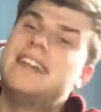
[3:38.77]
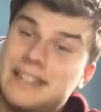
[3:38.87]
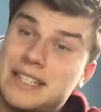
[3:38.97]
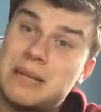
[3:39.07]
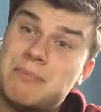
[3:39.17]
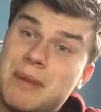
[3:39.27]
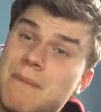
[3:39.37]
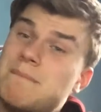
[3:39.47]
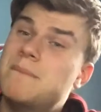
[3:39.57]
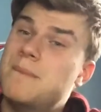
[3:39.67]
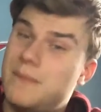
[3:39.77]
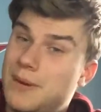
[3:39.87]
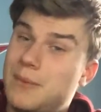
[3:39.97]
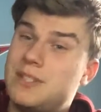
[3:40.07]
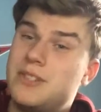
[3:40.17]
nighttime
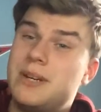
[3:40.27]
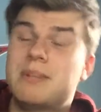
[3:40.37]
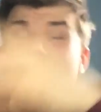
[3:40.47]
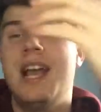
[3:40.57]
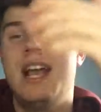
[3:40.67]
when we streamed.